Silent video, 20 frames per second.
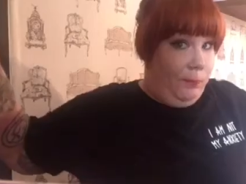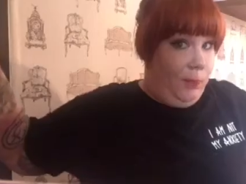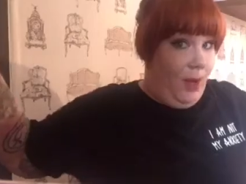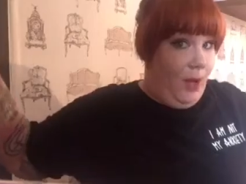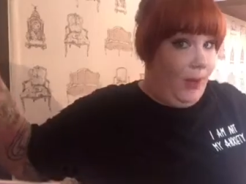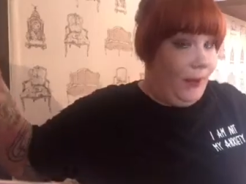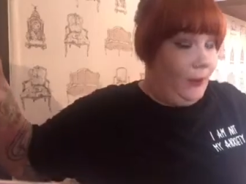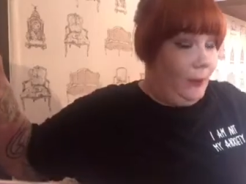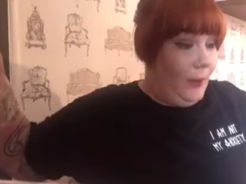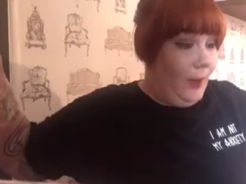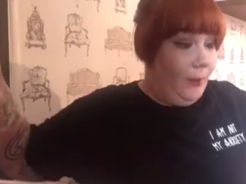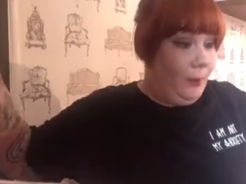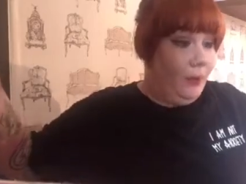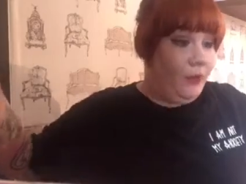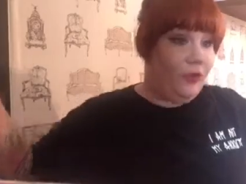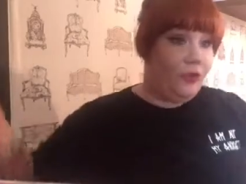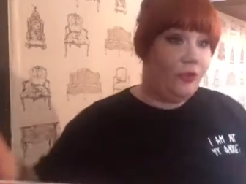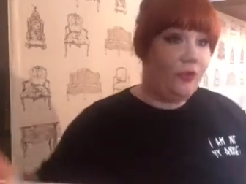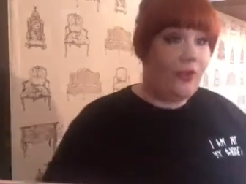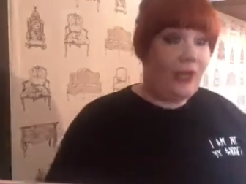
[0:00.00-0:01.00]
I know I
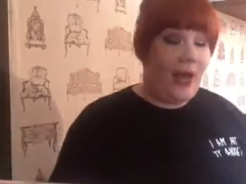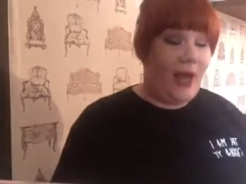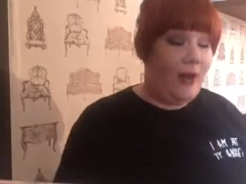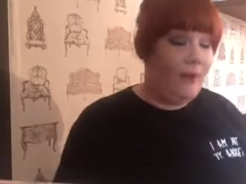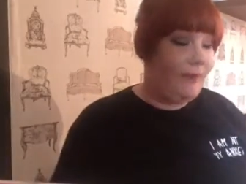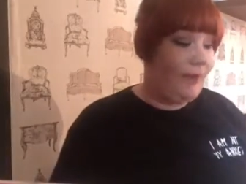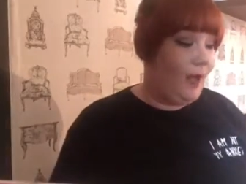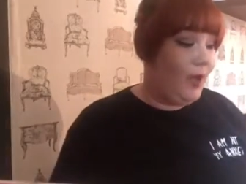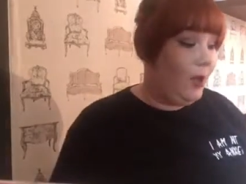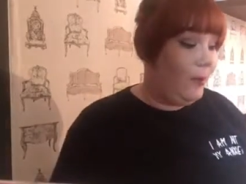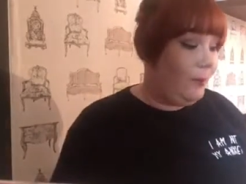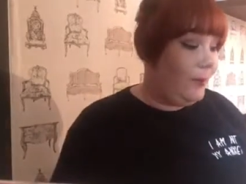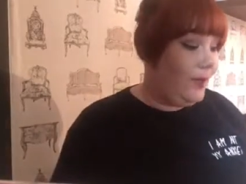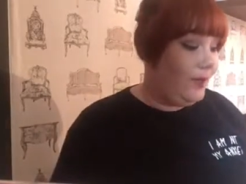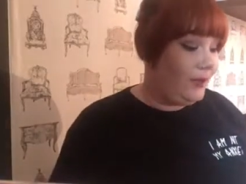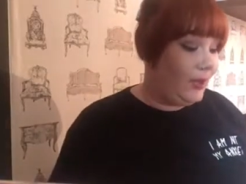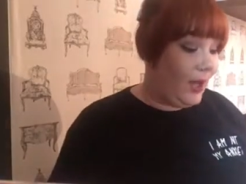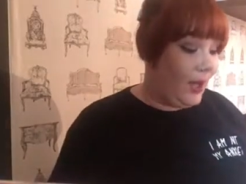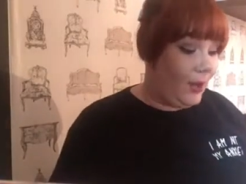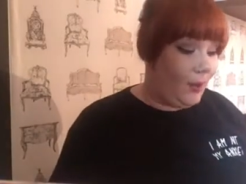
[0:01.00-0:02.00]
would usually have that up
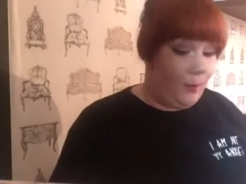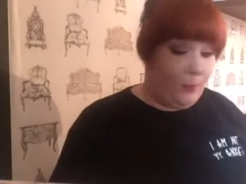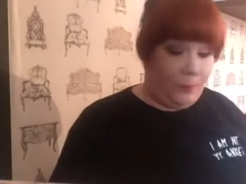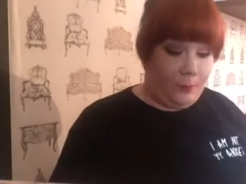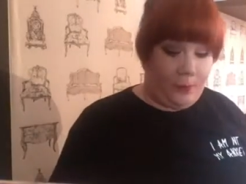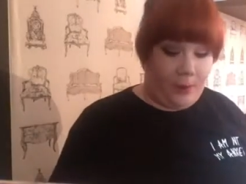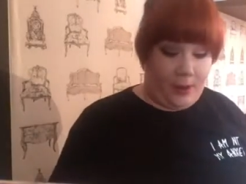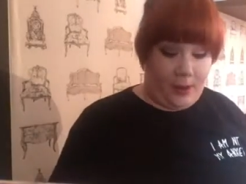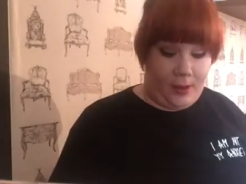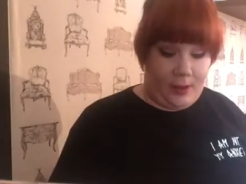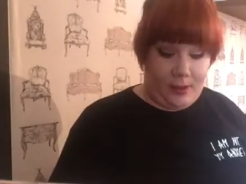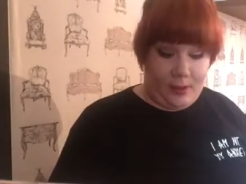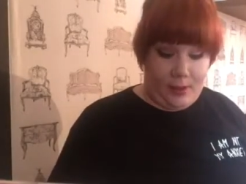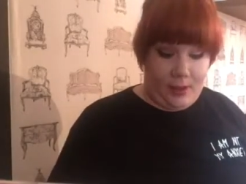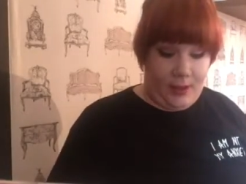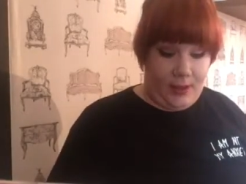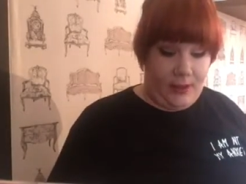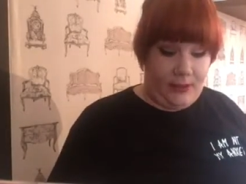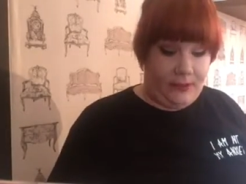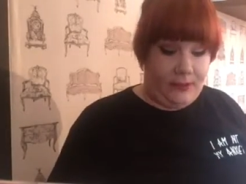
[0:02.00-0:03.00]
by now, but
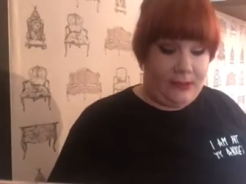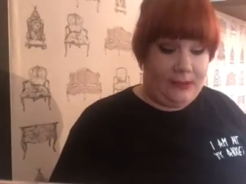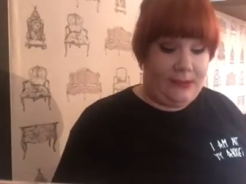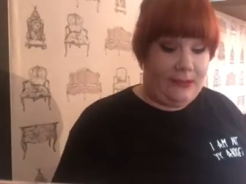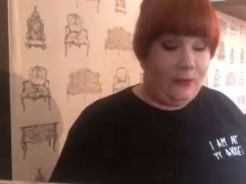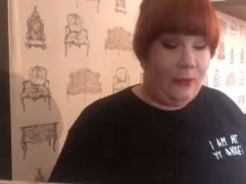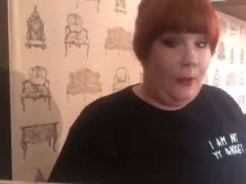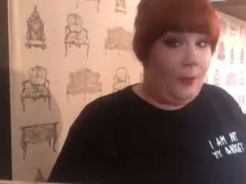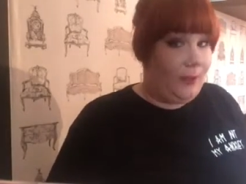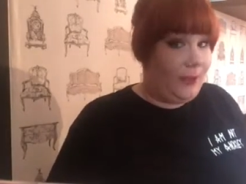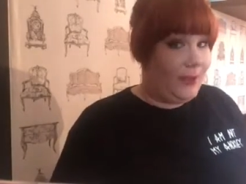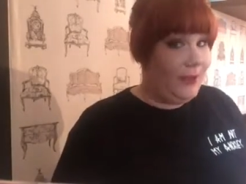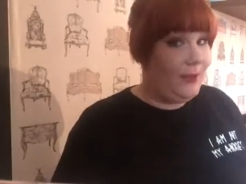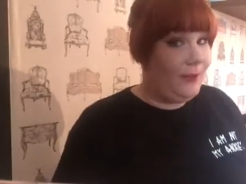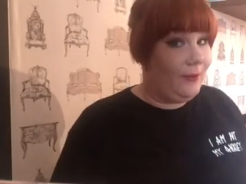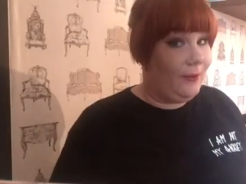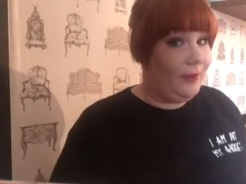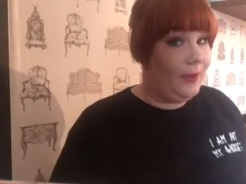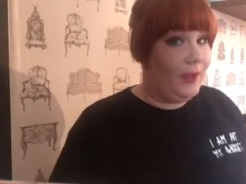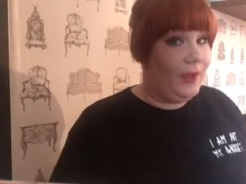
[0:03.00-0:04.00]
it's not
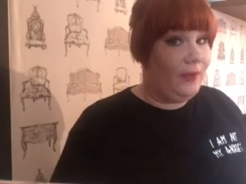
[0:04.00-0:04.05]
here.